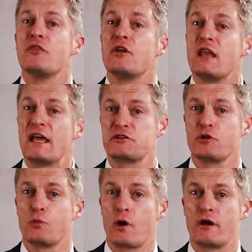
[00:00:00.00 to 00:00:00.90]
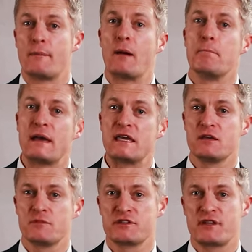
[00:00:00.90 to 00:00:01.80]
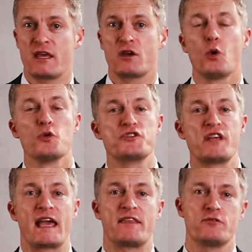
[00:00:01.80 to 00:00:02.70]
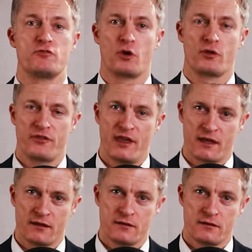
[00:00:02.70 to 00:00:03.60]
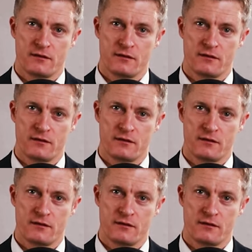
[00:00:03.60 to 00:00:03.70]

The less you'll worry about making a mistake or saying the wrong thing.